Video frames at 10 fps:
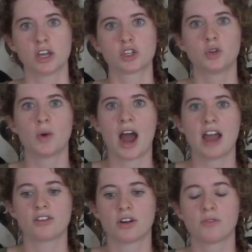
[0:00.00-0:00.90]
to
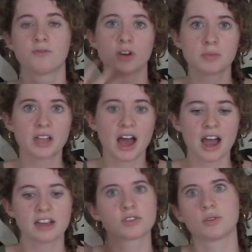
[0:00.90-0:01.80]
either
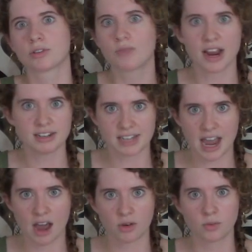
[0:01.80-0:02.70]
verbalize or write
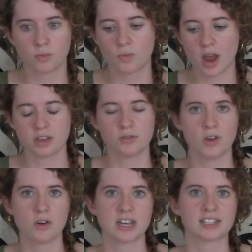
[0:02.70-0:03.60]
down what you
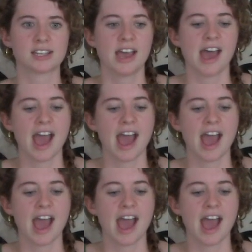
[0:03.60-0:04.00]
notice.